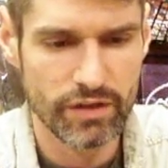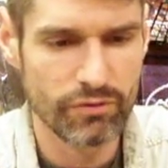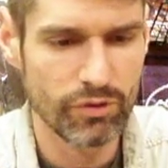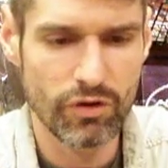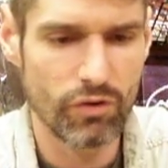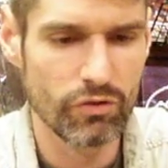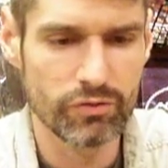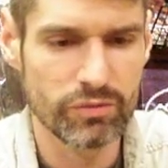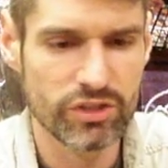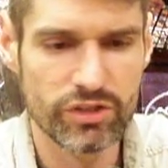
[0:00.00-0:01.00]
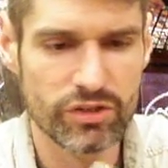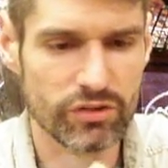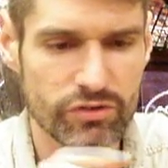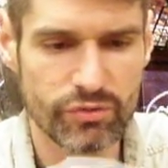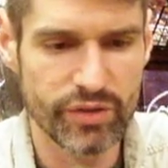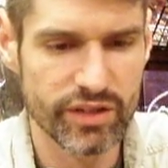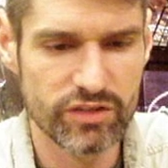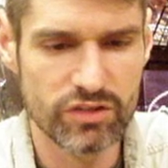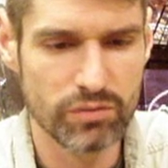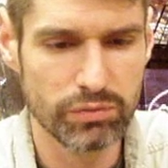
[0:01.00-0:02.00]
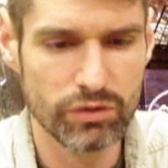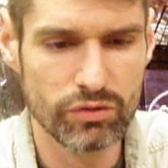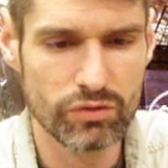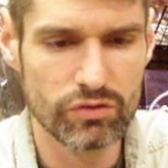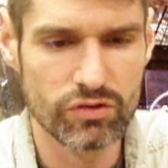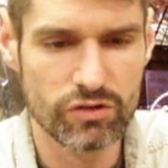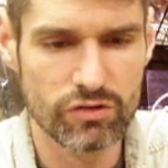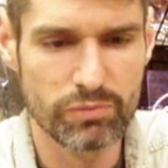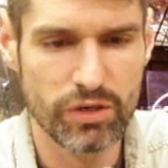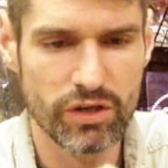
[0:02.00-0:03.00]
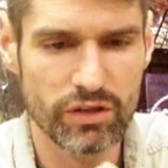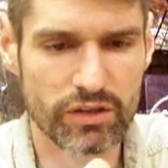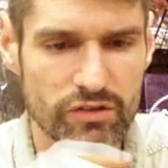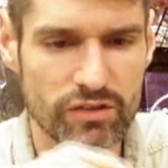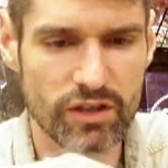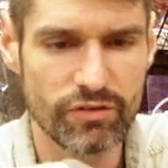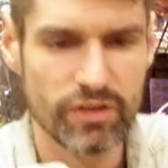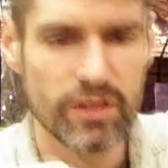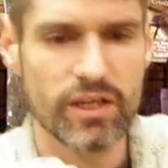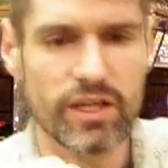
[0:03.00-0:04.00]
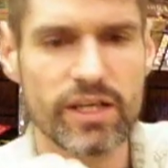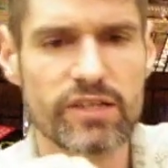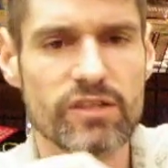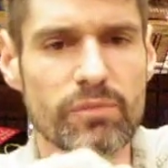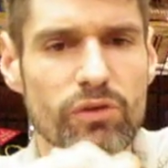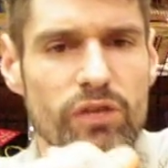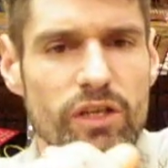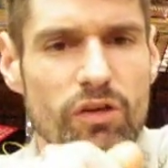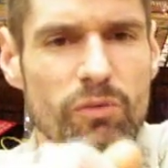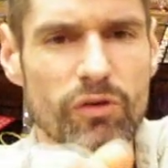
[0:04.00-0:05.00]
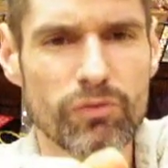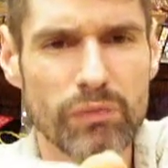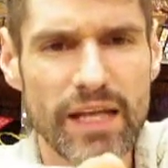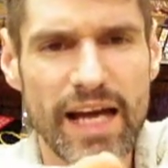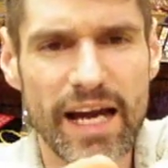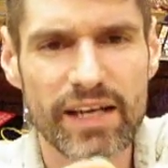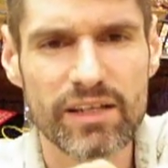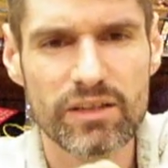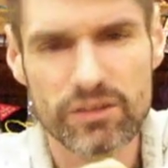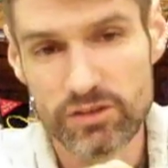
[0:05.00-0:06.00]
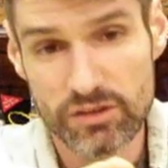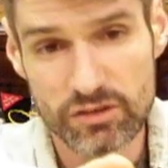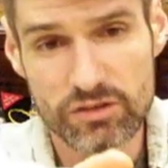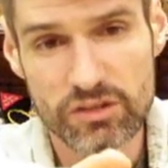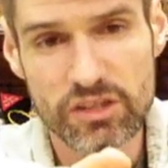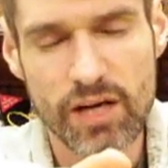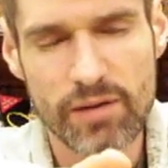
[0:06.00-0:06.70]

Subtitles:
even with all those materials, the reds, the blues, the sparkly stuff, it ends up looking almost black. It's because the